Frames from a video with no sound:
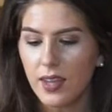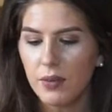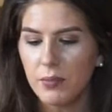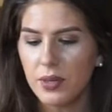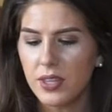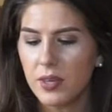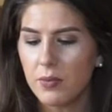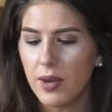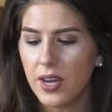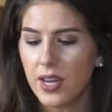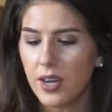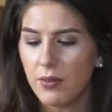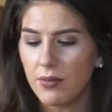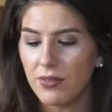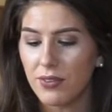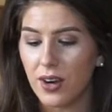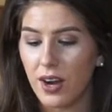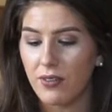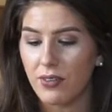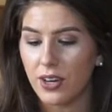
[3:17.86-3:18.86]
But the Makeup
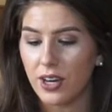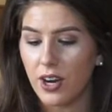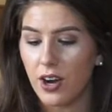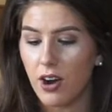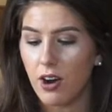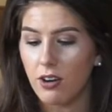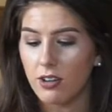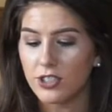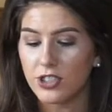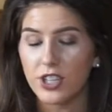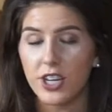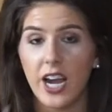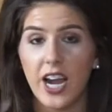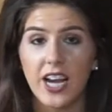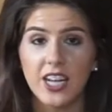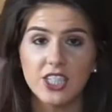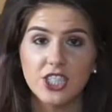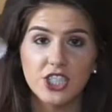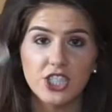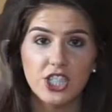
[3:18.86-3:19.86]
Forever Ultra
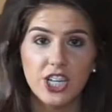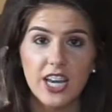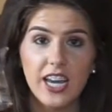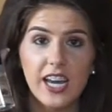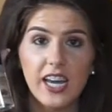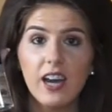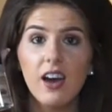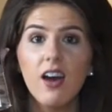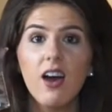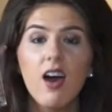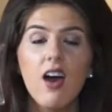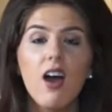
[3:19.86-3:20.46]
HD,